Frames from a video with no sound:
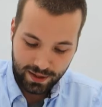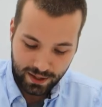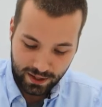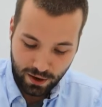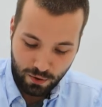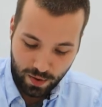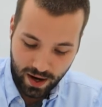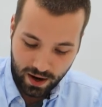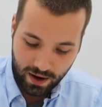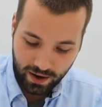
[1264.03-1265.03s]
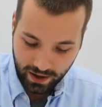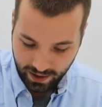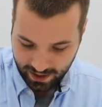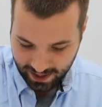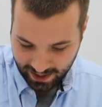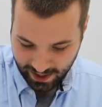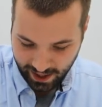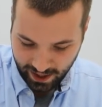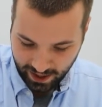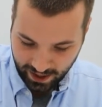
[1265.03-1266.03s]
is so weird.
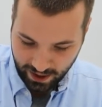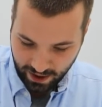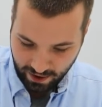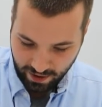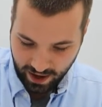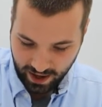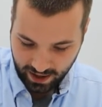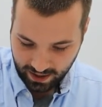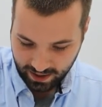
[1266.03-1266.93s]
All right.